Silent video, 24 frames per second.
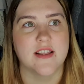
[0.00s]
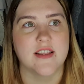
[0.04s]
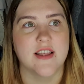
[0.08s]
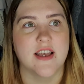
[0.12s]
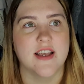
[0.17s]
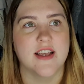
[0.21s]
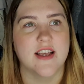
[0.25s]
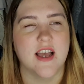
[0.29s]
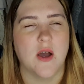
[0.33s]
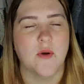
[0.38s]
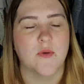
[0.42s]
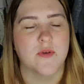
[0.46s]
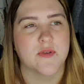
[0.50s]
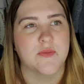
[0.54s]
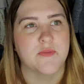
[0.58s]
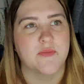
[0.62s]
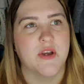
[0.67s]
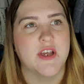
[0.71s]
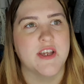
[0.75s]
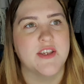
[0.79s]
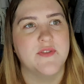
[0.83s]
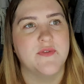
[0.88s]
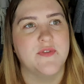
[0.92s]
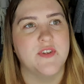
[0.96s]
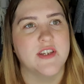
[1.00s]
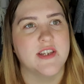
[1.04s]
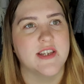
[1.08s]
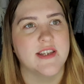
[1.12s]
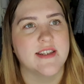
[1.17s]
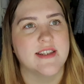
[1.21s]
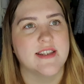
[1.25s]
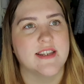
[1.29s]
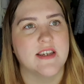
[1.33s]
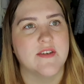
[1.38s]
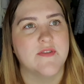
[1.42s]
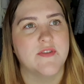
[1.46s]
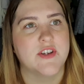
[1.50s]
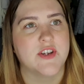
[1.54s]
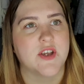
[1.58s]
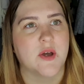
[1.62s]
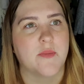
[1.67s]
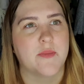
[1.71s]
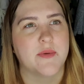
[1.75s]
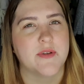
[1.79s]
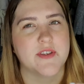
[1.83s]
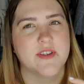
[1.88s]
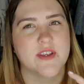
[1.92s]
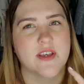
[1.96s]
like I was breastfeeding David
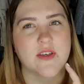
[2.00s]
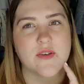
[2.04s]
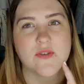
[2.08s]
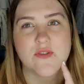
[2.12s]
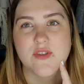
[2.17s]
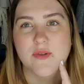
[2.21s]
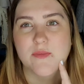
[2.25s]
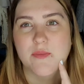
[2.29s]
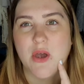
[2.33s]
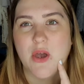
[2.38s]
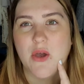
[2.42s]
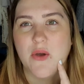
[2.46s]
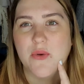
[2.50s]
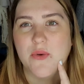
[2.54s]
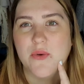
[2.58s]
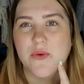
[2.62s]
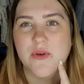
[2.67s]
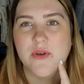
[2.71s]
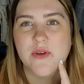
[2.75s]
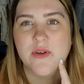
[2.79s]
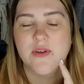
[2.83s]
up until I was about